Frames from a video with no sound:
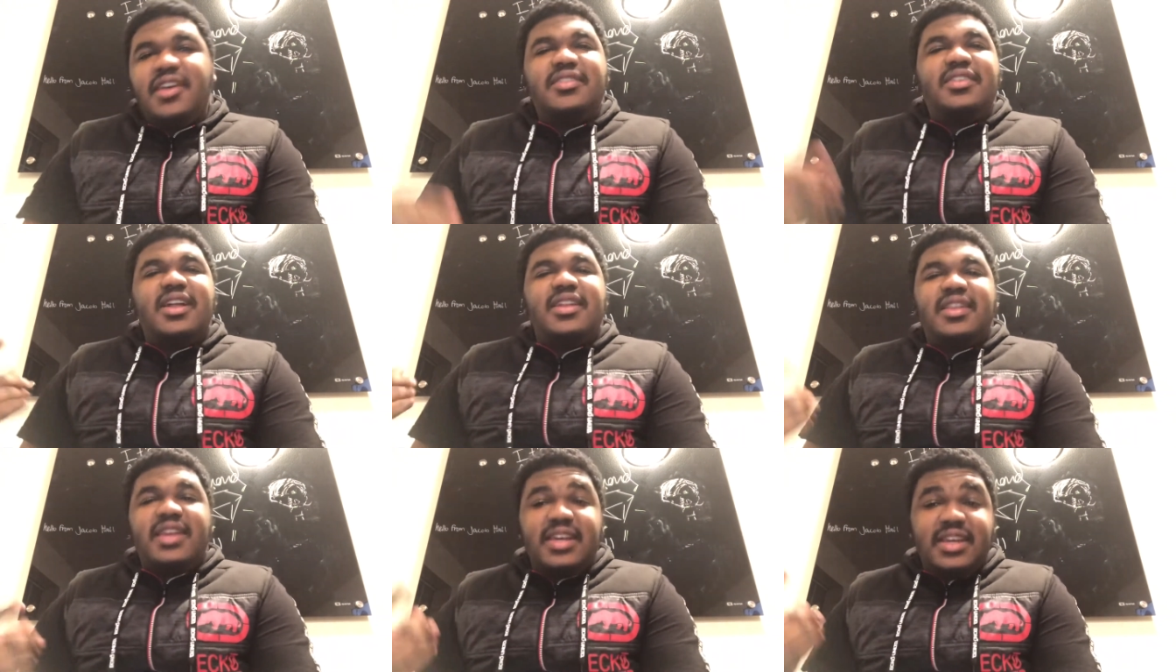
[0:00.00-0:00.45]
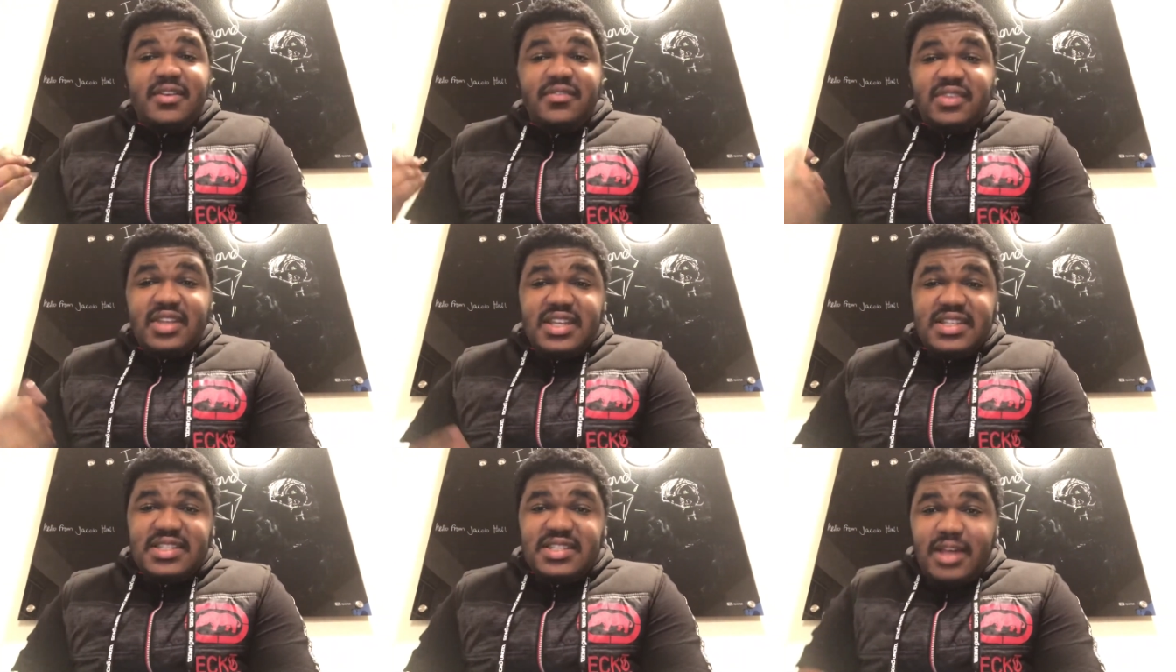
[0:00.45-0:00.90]
The link
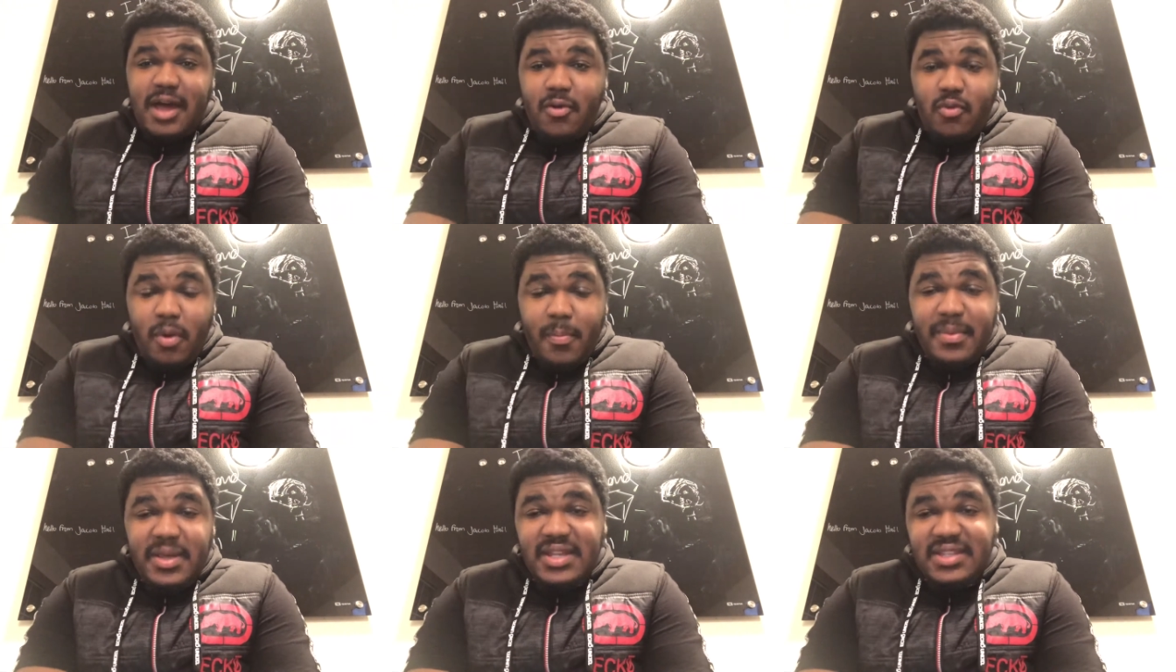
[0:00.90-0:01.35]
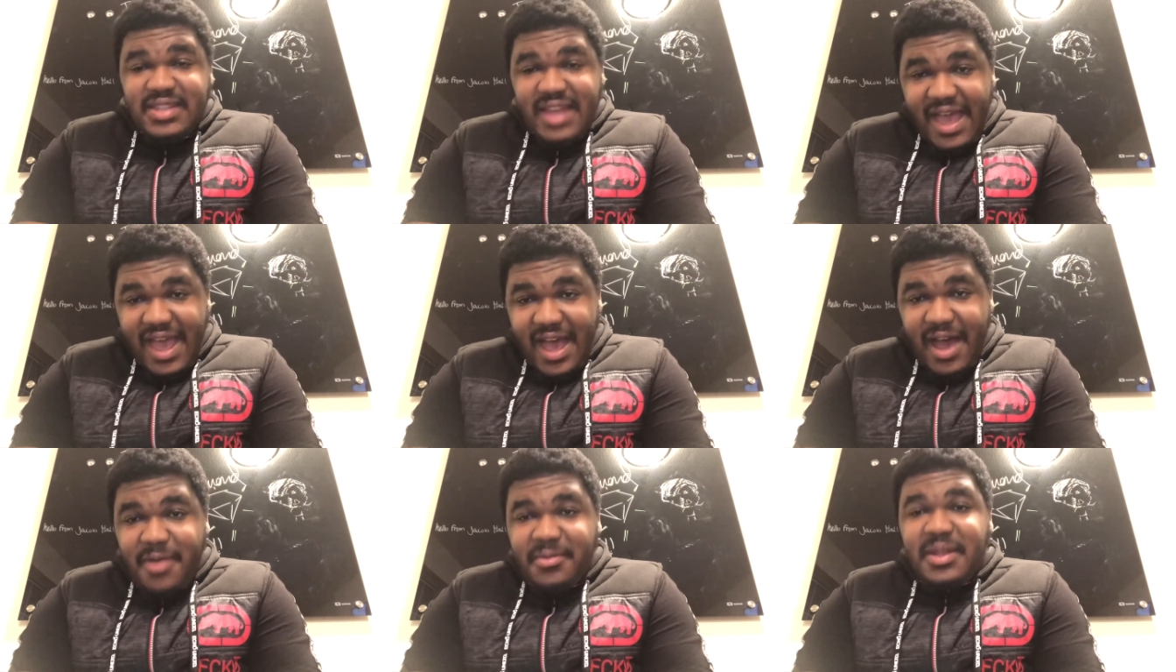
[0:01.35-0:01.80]
of this song will be
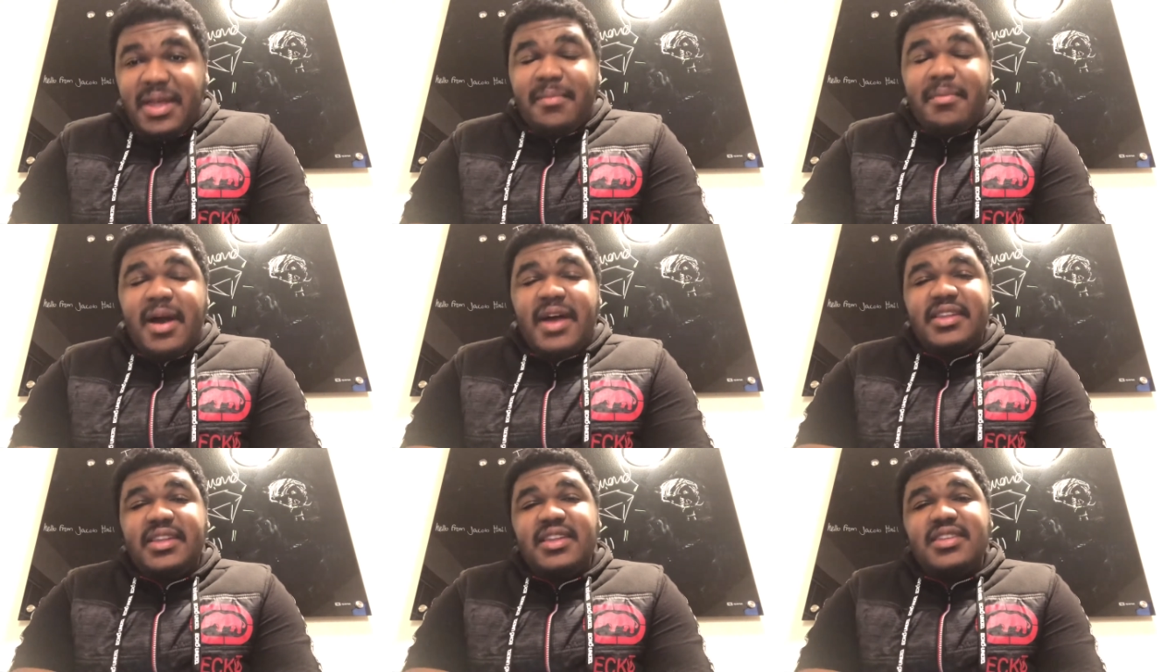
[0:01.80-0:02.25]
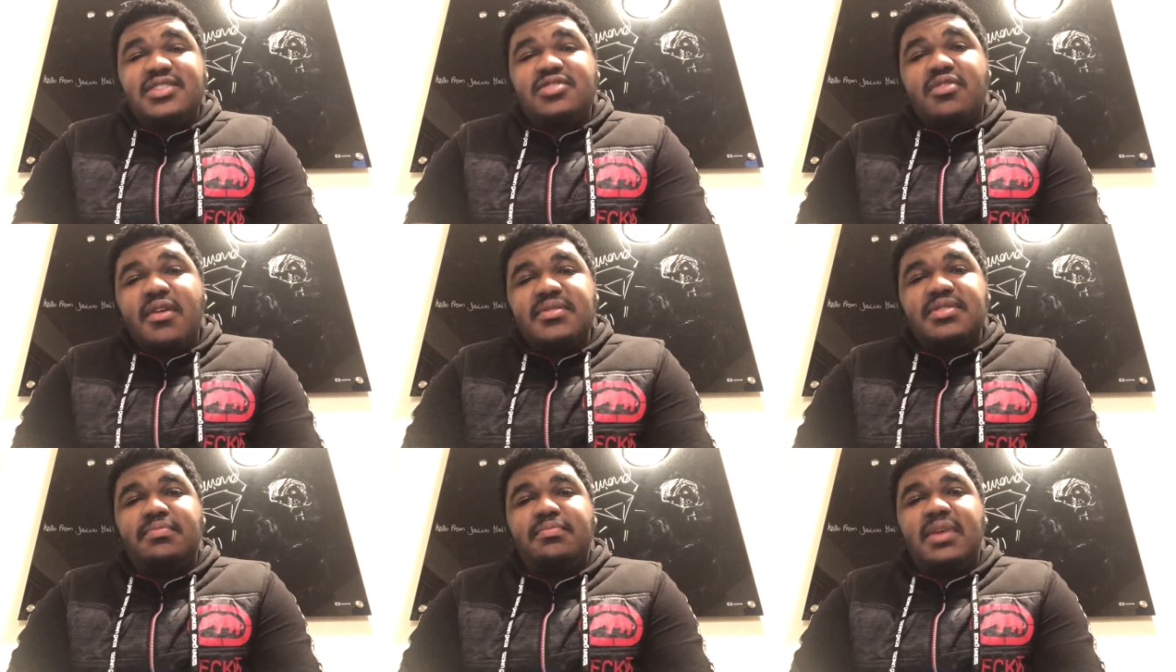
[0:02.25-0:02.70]
down in my
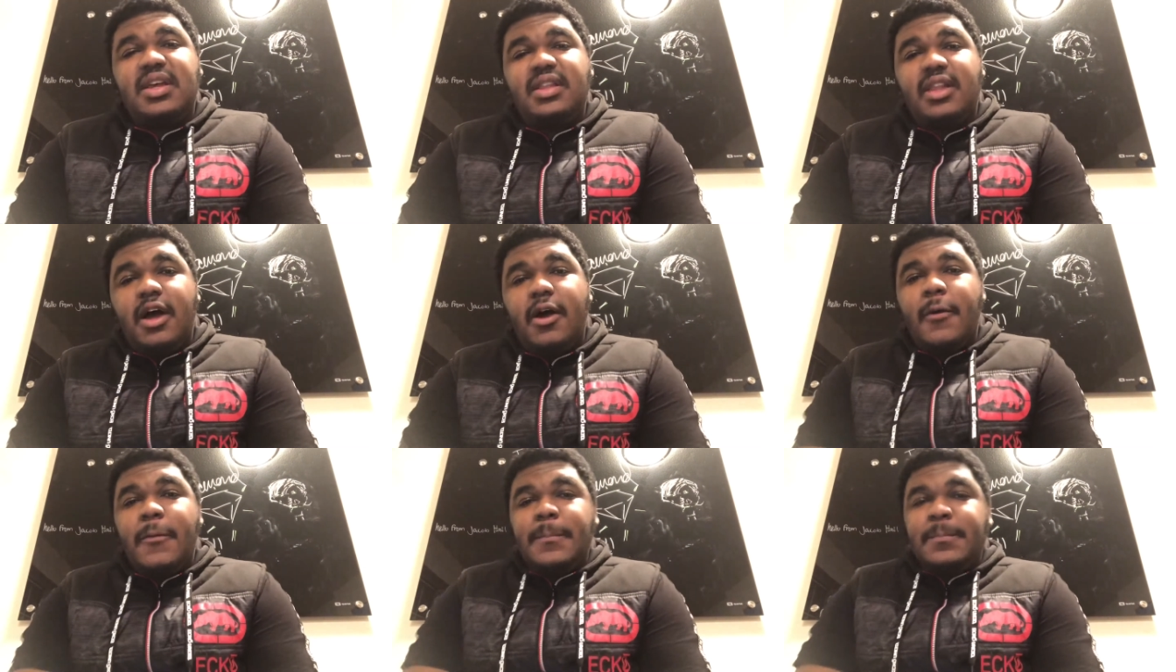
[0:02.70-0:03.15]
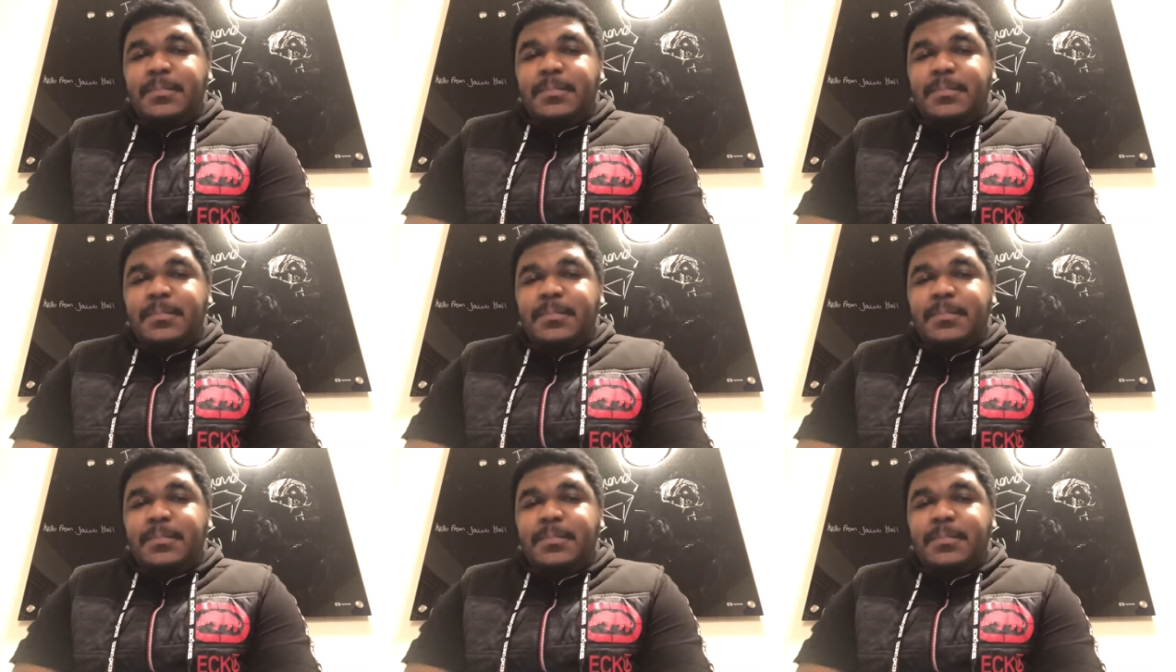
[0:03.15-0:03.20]
description below.